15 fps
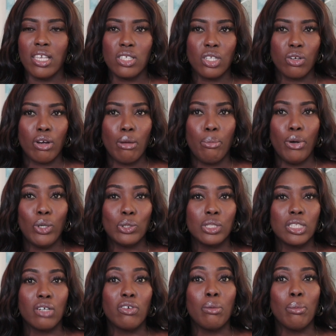Instagram post.
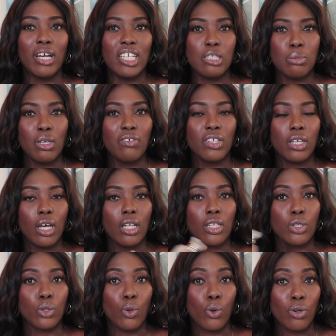It reminds me of the
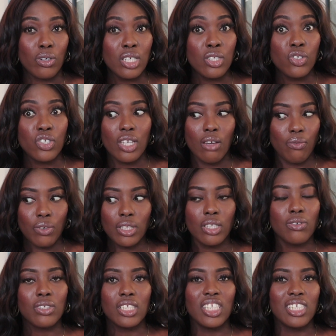color orange. It really,
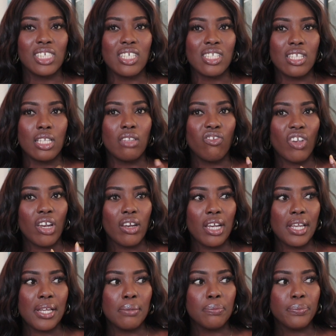really does. It's
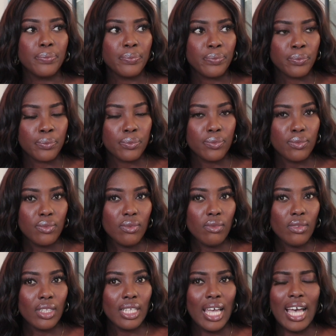very,
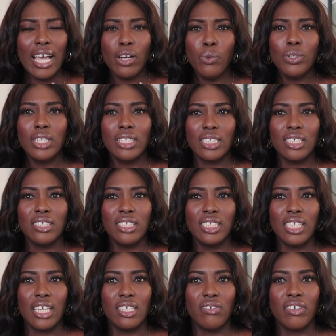I don't want to necessarily
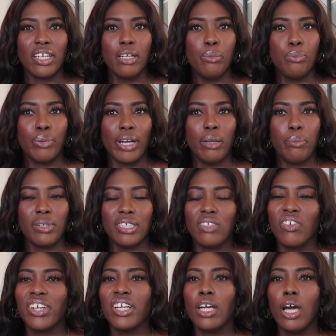say it's very bright, but it's
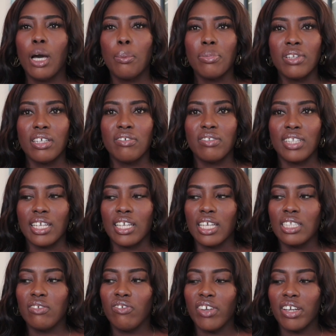very uplifting.
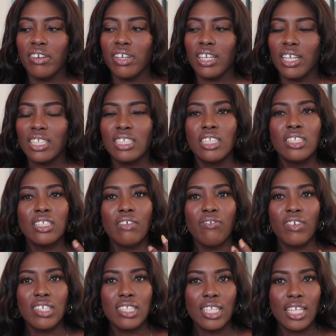It's a
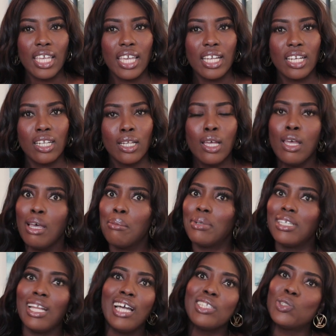sophisticated, but
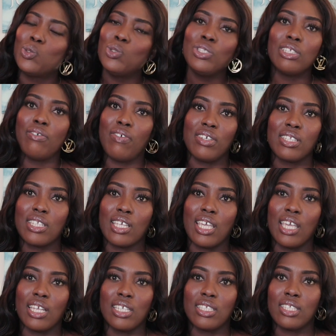not too
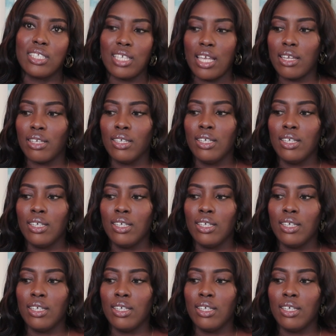sophisticated scent.